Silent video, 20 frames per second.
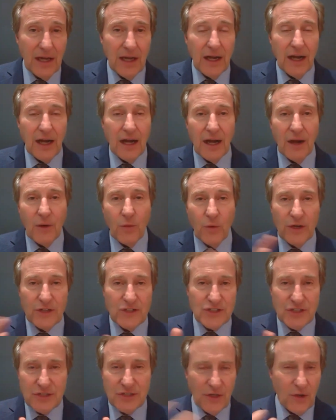uh,
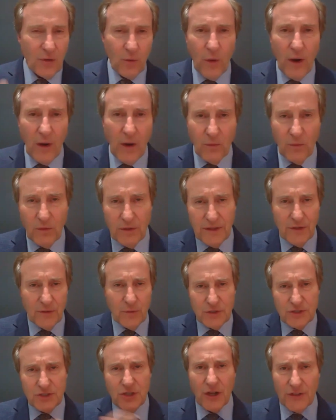which, you know,
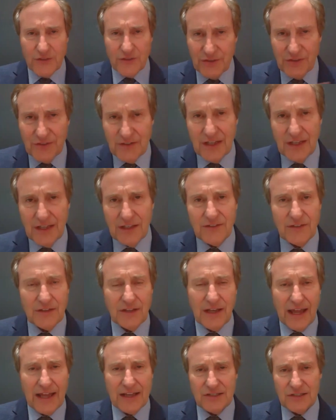which causes stings and
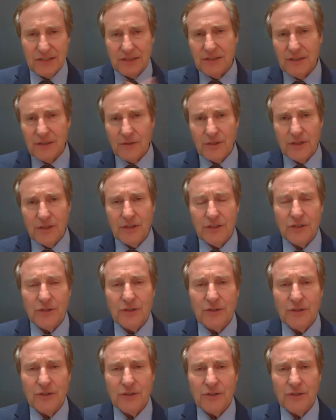can actually, you know, kill
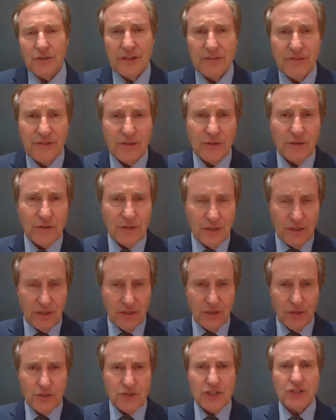you if, uh, if you're uh,
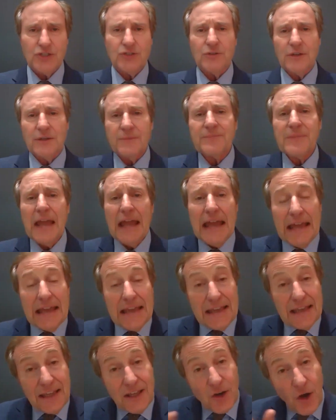allergic to it.
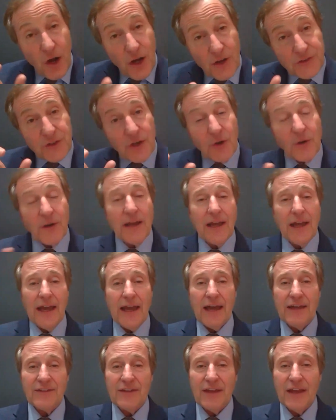It also
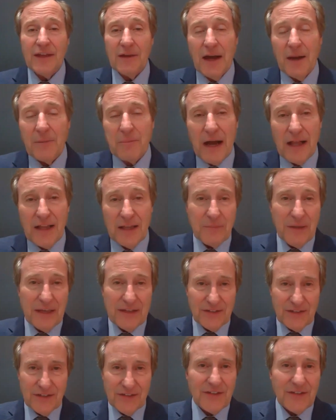has a, a
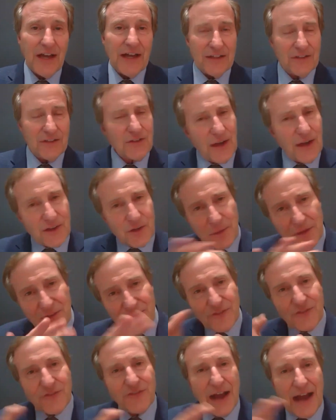polybasic site. So I spent
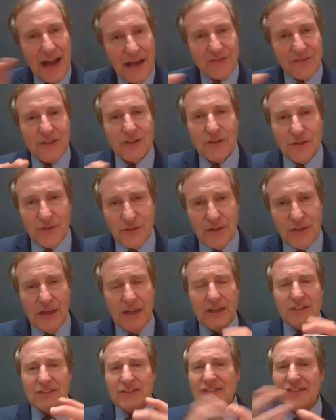five years
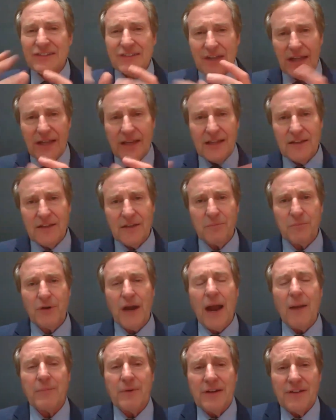studying the
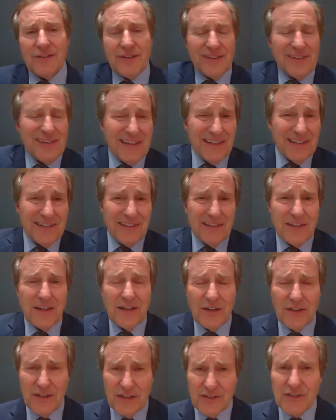properties of these, and they're,
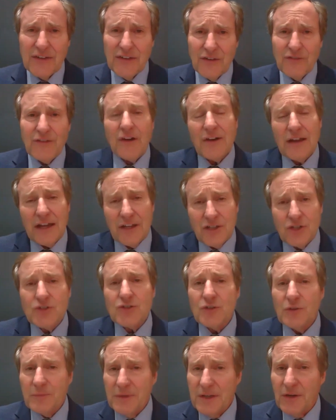it's, they're very
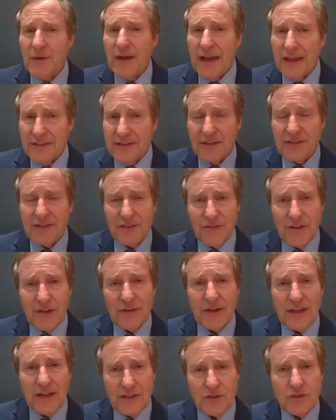unusual amino acids, a
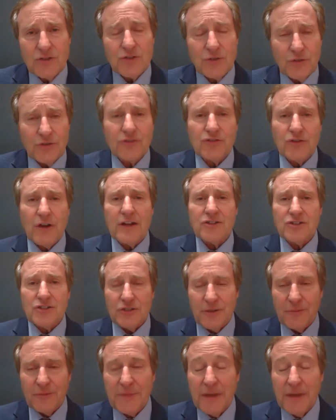very unusual structure.